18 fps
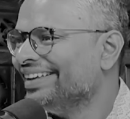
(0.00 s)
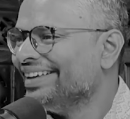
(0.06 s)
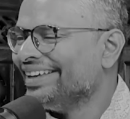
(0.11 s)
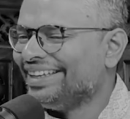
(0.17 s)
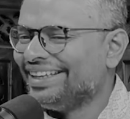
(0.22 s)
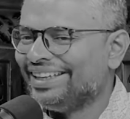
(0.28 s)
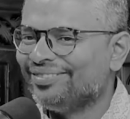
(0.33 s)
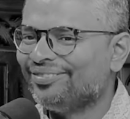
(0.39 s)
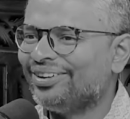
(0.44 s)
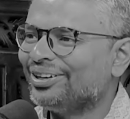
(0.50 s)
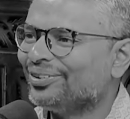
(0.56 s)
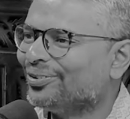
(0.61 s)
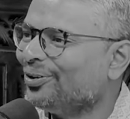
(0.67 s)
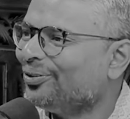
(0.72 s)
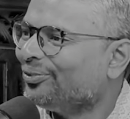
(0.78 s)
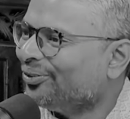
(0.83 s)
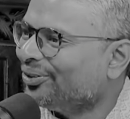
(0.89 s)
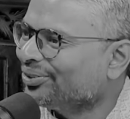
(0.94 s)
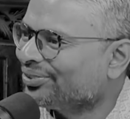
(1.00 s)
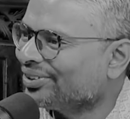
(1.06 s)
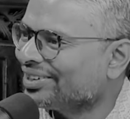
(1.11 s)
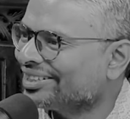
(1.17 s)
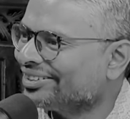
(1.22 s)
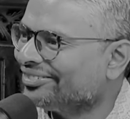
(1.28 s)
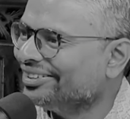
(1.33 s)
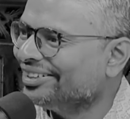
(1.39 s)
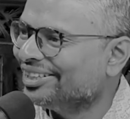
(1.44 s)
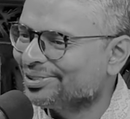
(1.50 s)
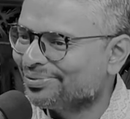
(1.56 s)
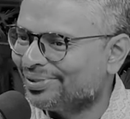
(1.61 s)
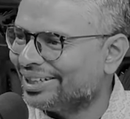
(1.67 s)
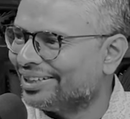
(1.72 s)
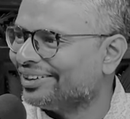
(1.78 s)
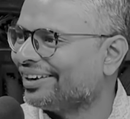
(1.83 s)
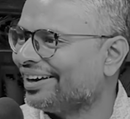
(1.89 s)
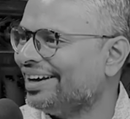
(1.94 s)
He might go vote for someone else, but
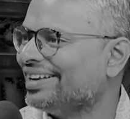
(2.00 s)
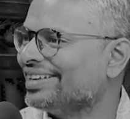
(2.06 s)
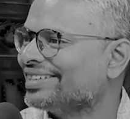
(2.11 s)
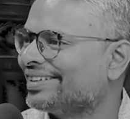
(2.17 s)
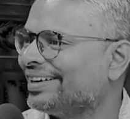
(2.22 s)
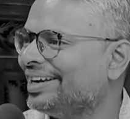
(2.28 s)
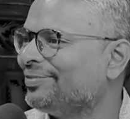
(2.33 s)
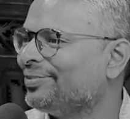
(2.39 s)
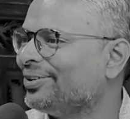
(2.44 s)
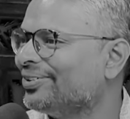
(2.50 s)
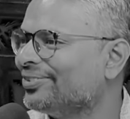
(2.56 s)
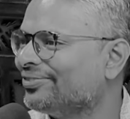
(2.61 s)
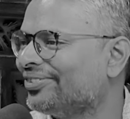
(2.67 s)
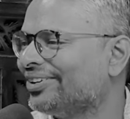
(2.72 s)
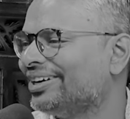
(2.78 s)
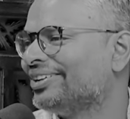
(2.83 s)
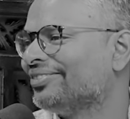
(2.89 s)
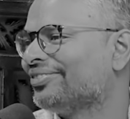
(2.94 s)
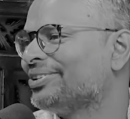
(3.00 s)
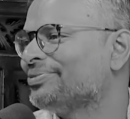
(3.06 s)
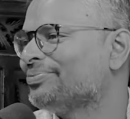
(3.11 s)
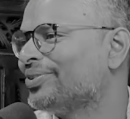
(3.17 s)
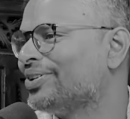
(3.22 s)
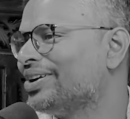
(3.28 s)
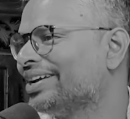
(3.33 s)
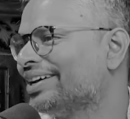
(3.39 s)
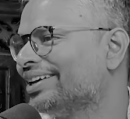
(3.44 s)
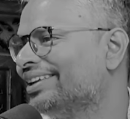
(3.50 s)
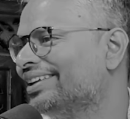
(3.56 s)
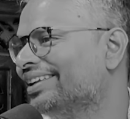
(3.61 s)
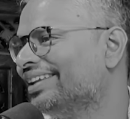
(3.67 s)
he'll write a street play for a different political